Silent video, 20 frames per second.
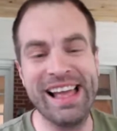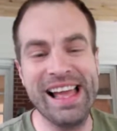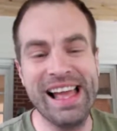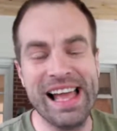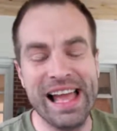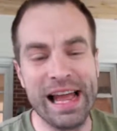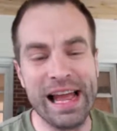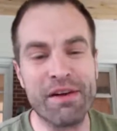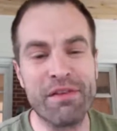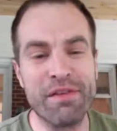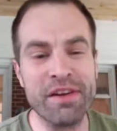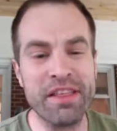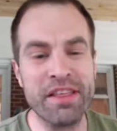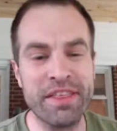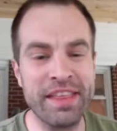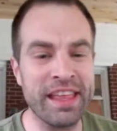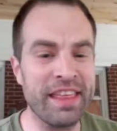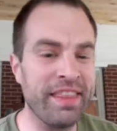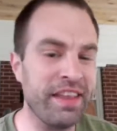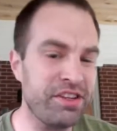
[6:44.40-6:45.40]

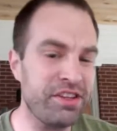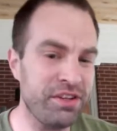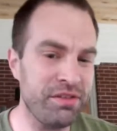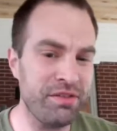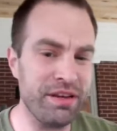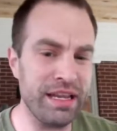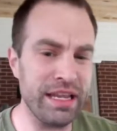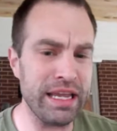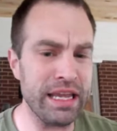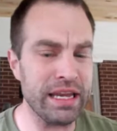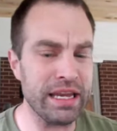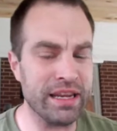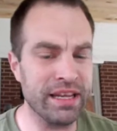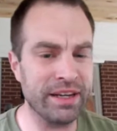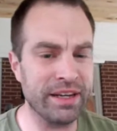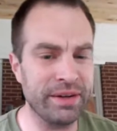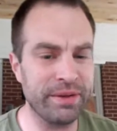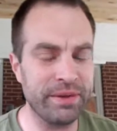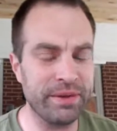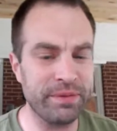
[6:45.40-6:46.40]
everything that you need.
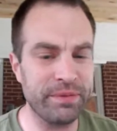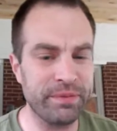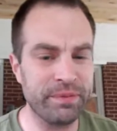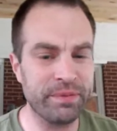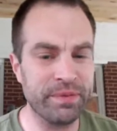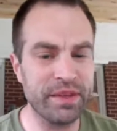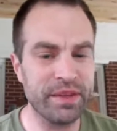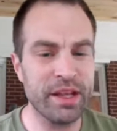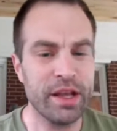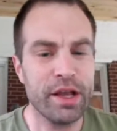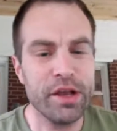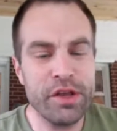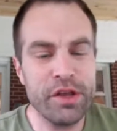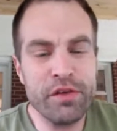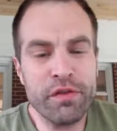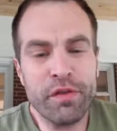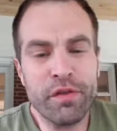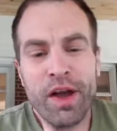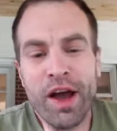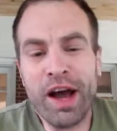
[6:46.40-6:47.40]

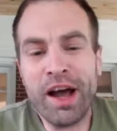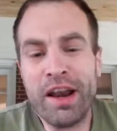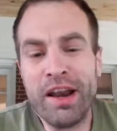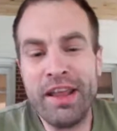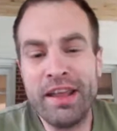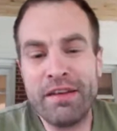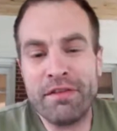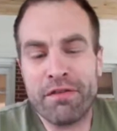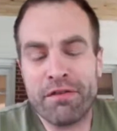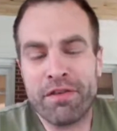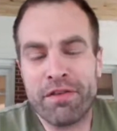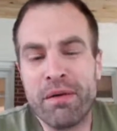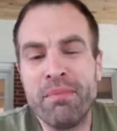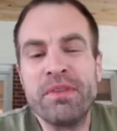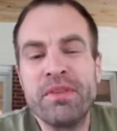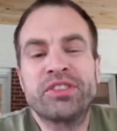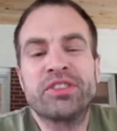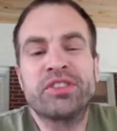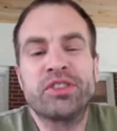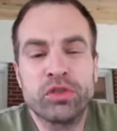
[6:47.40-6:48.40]
You've gotten it from
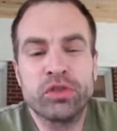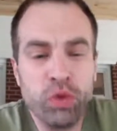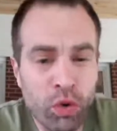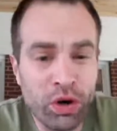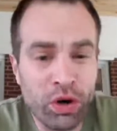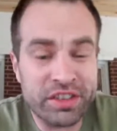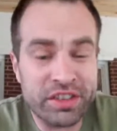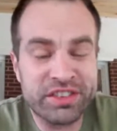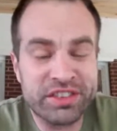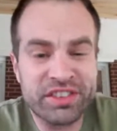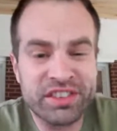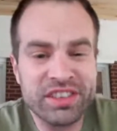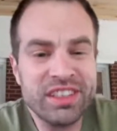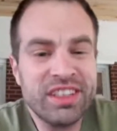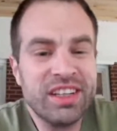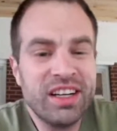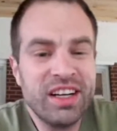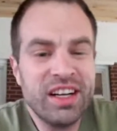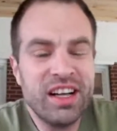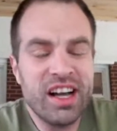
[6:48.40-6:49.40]
the source
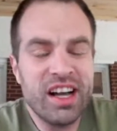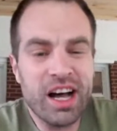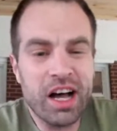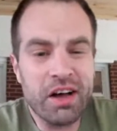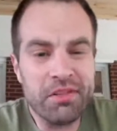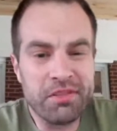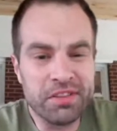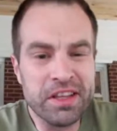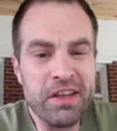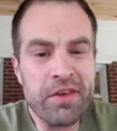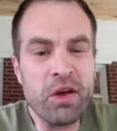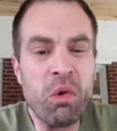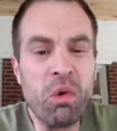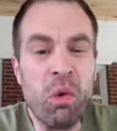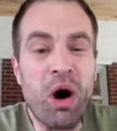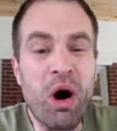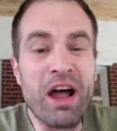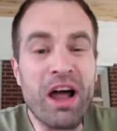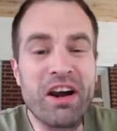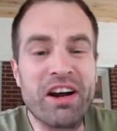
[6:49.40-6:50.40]
of living
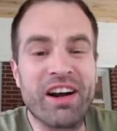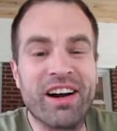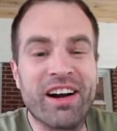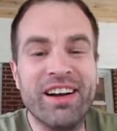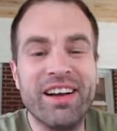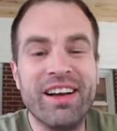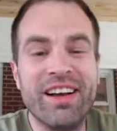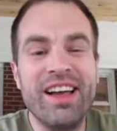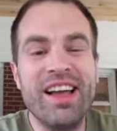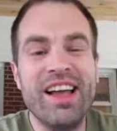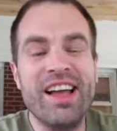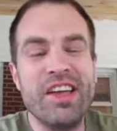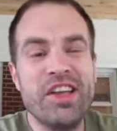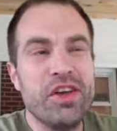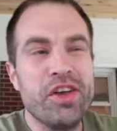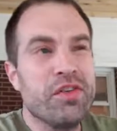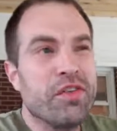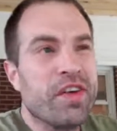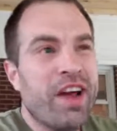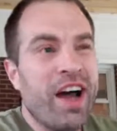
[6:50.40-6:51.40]
water.
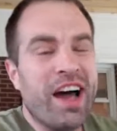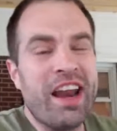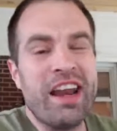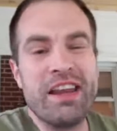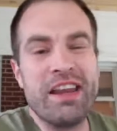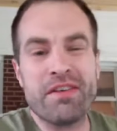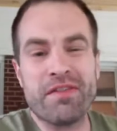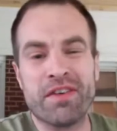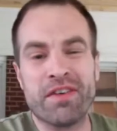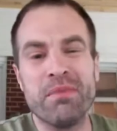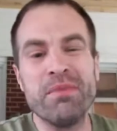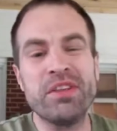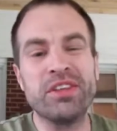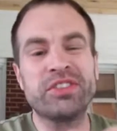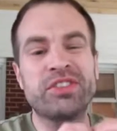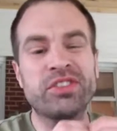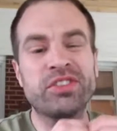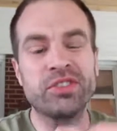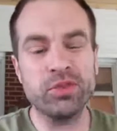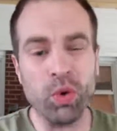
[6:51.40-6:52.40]
You've gotten it from the
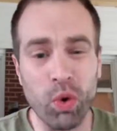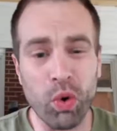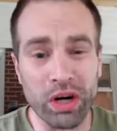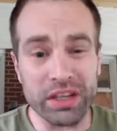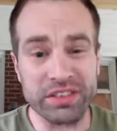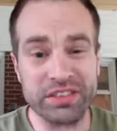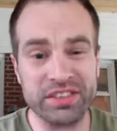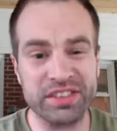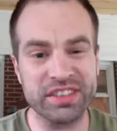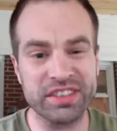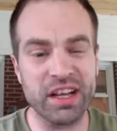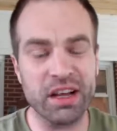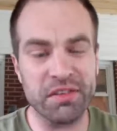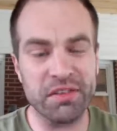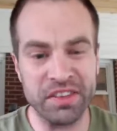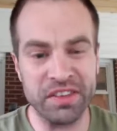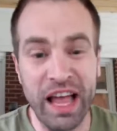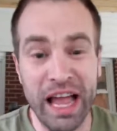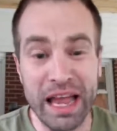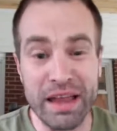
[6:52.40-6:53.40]
source
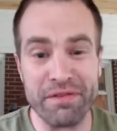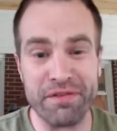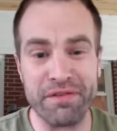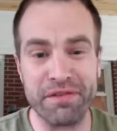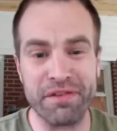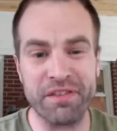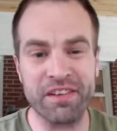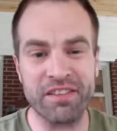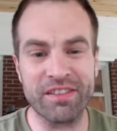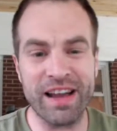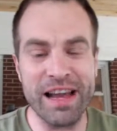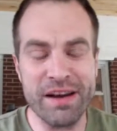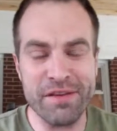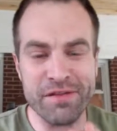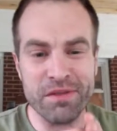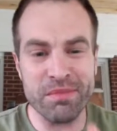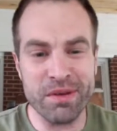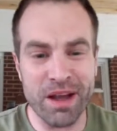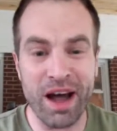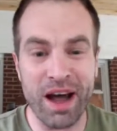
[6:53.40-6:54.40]
of life, right?
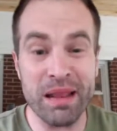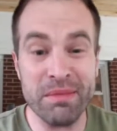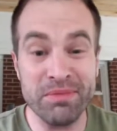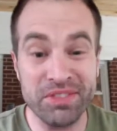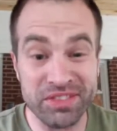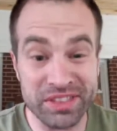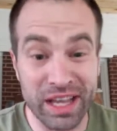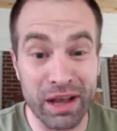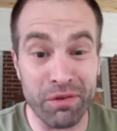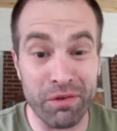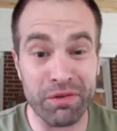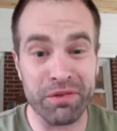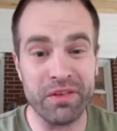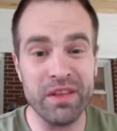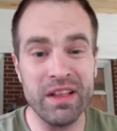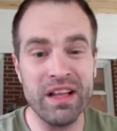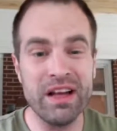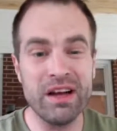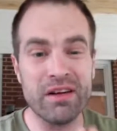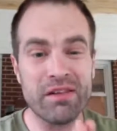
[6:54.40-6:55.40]
From God himself,
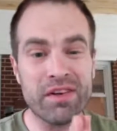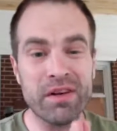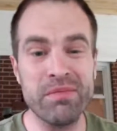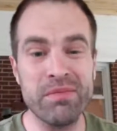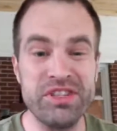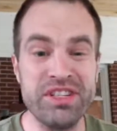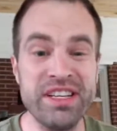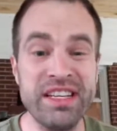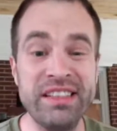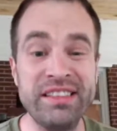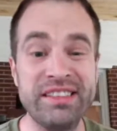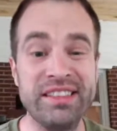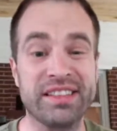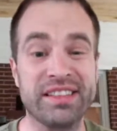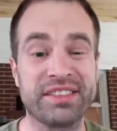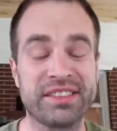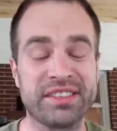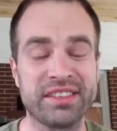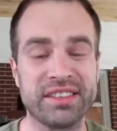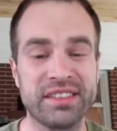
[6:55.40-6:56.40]
from
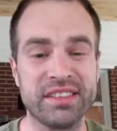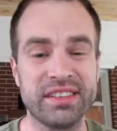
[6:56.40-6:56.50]
Jesus.